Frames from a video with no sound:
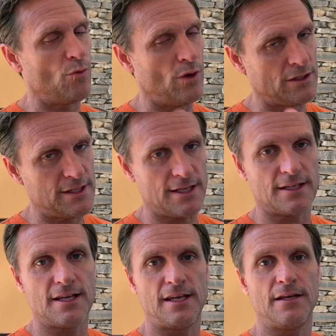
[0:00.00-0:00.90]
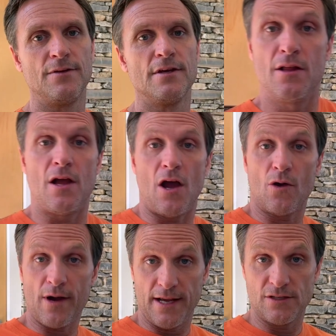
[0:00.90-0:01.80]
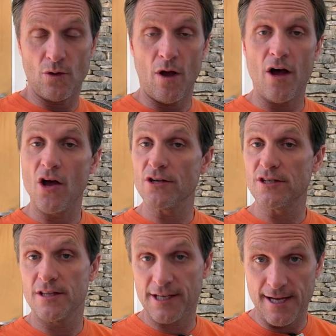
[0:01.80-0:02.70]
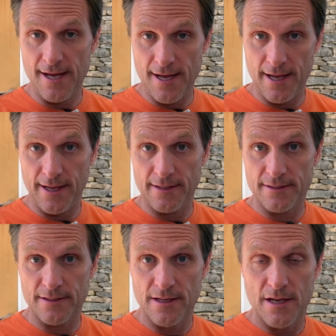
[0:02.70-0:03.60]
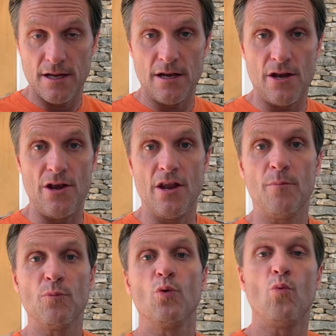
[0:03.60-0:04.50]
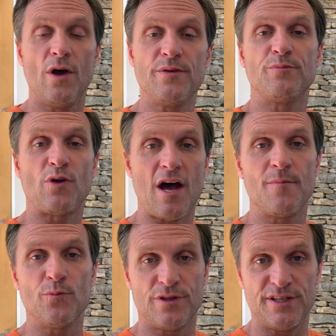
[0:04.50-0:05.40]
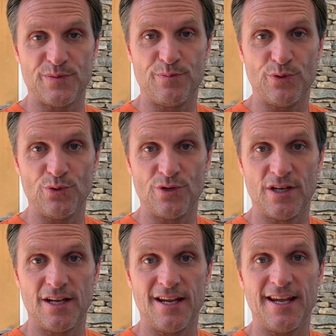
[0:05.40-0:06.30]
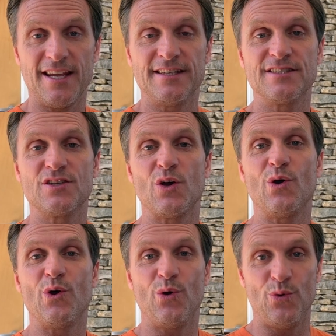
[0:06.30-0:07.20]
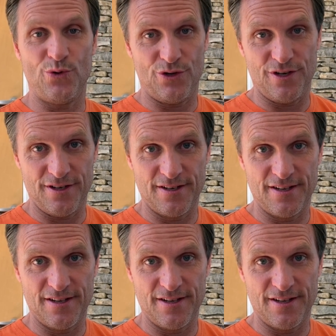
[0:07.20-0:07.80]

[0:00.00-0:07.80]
Well done, Keen. All right, so on to the cons. Number 1 problem with this boot is odor.